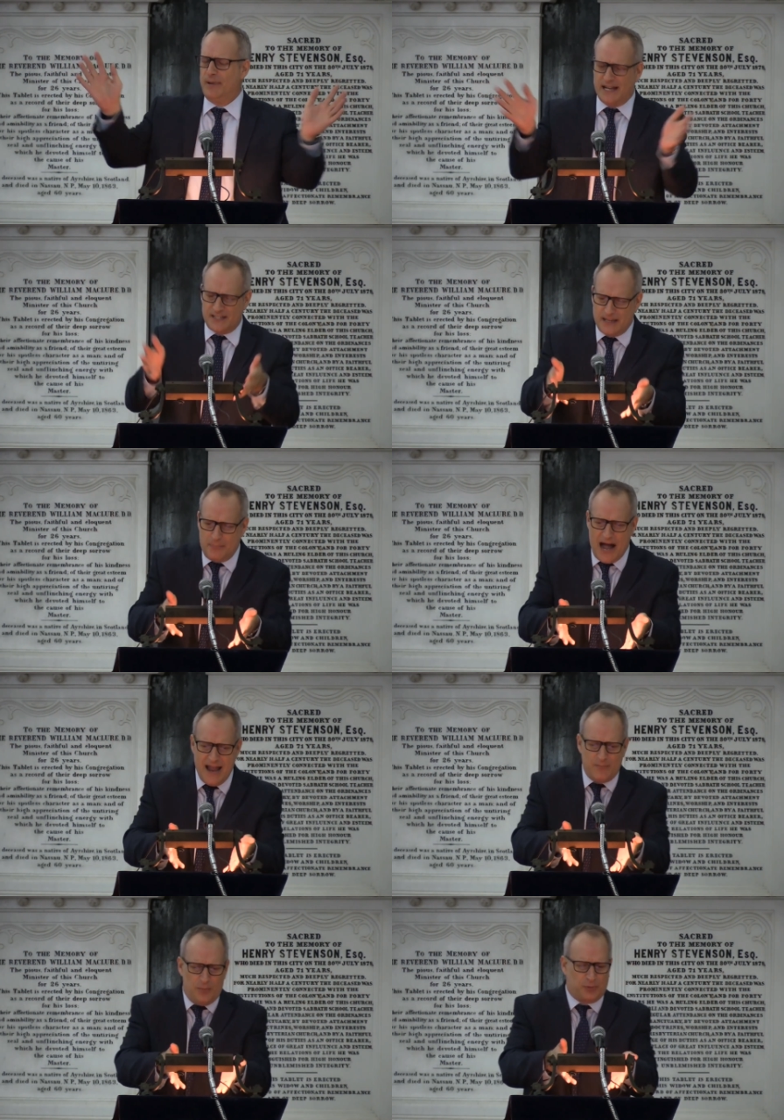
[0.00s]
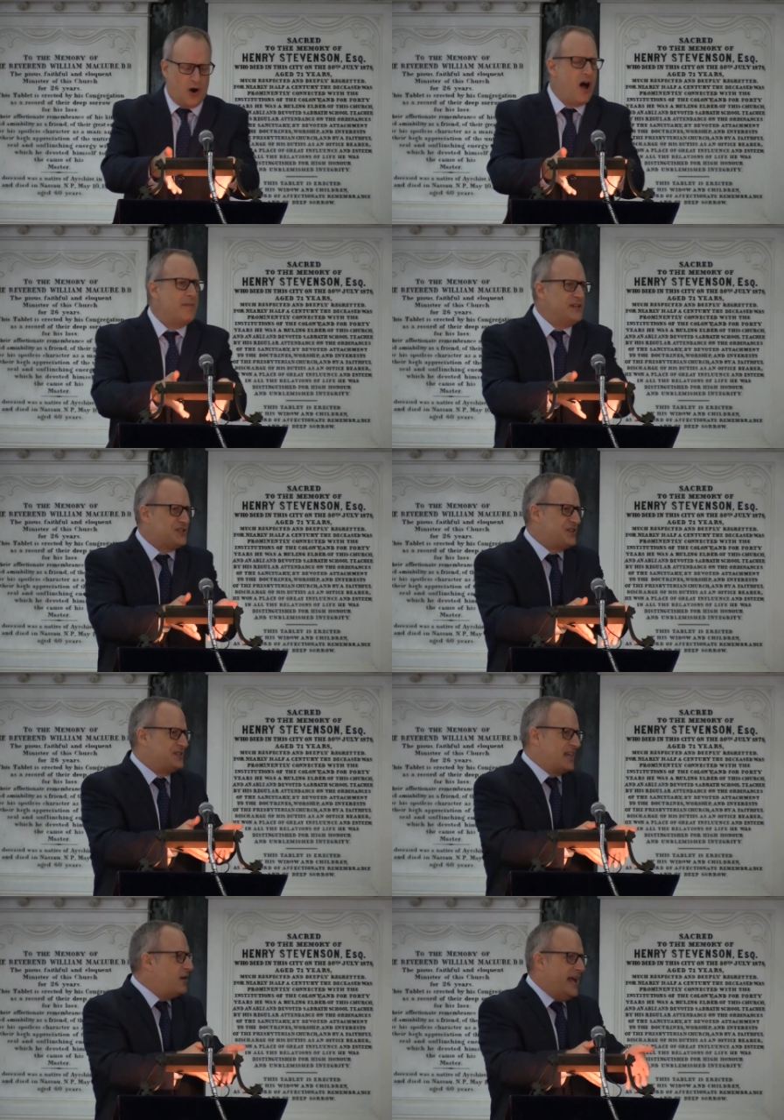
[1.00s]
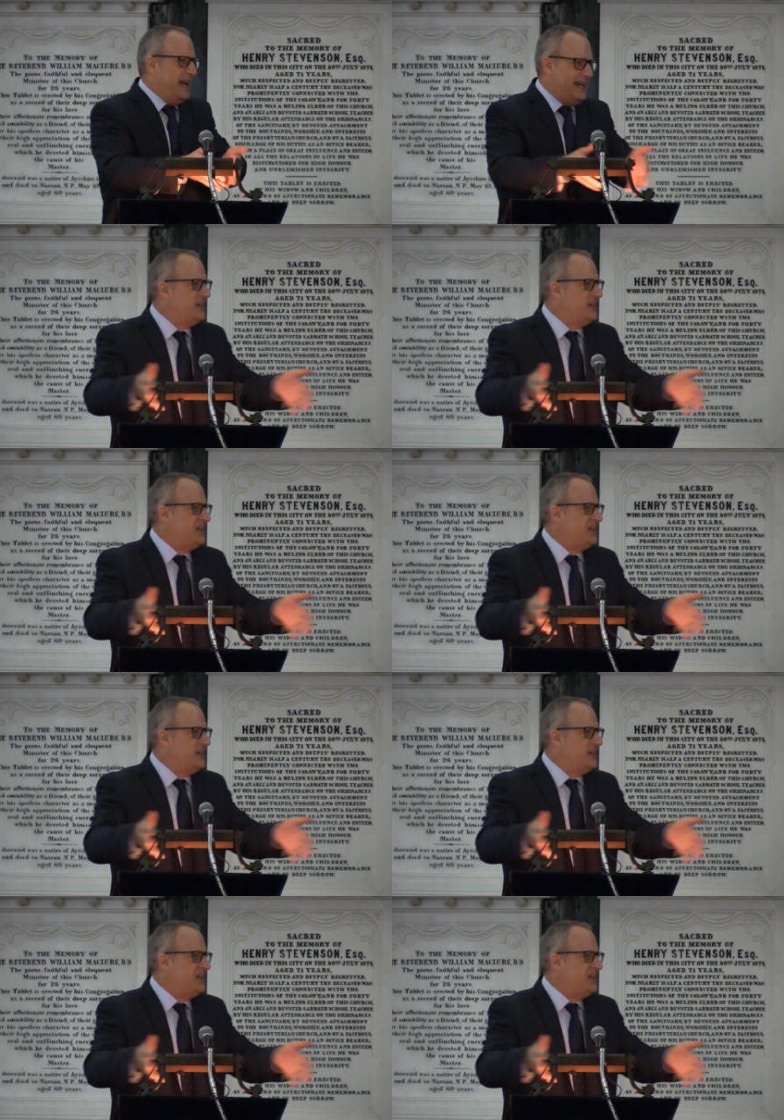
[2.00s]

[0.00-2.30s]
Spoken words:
because the Bible promises that